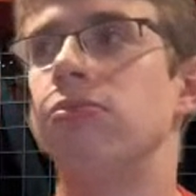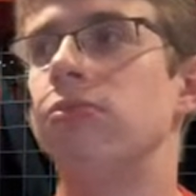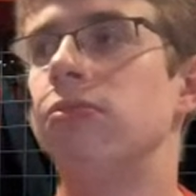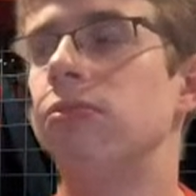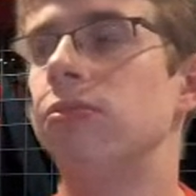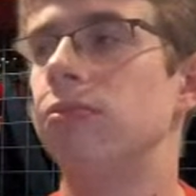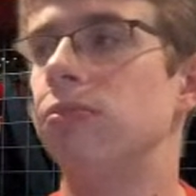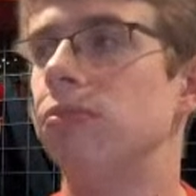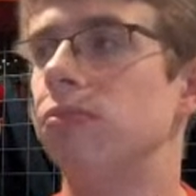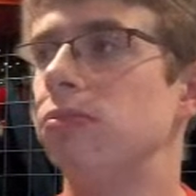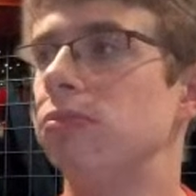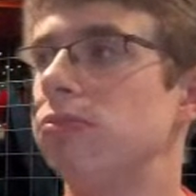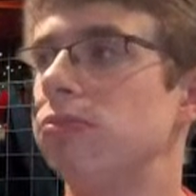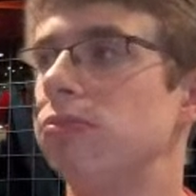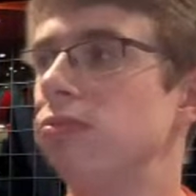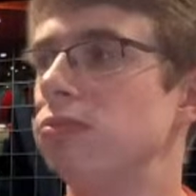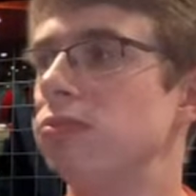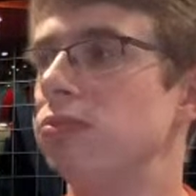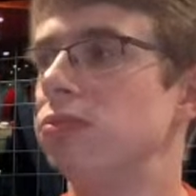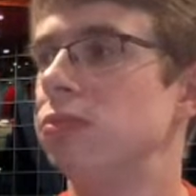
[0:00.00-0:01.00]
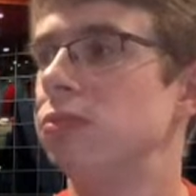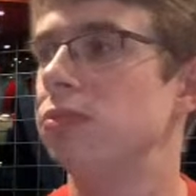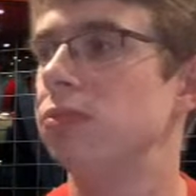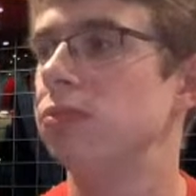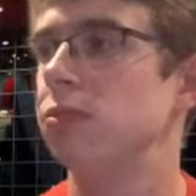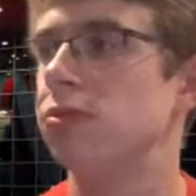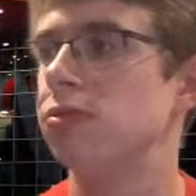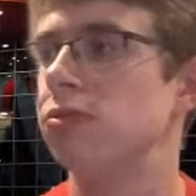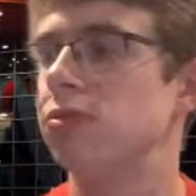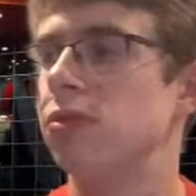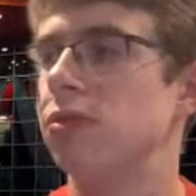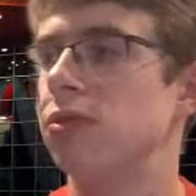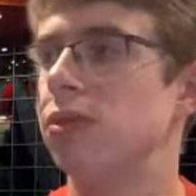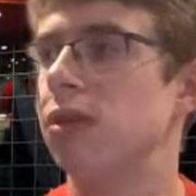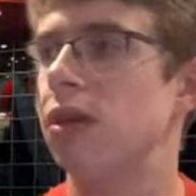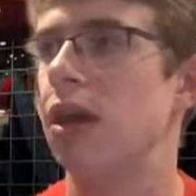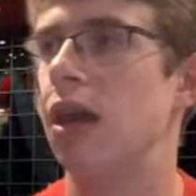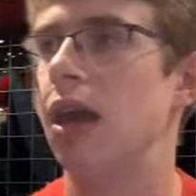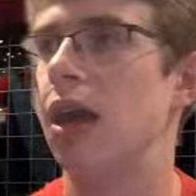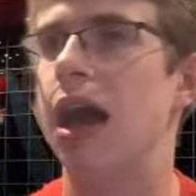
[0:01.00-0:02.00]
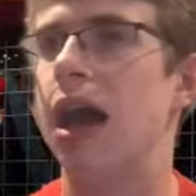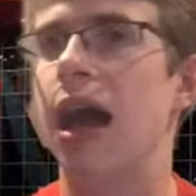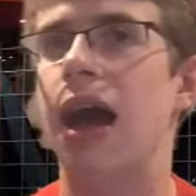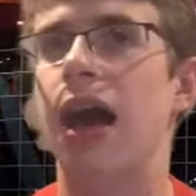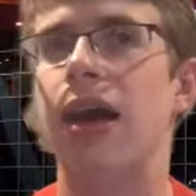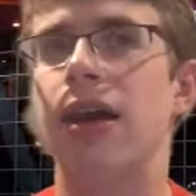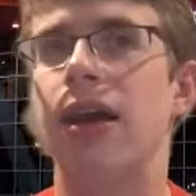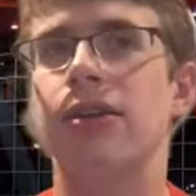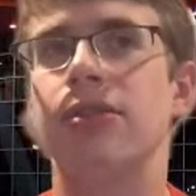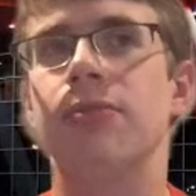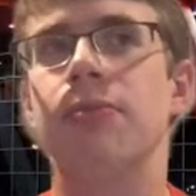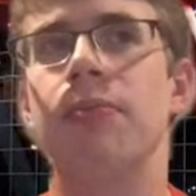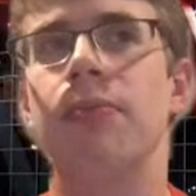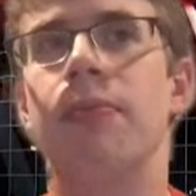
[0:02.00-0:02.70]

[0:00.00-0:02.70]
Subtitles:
fourth game. You know what I mean? So like you can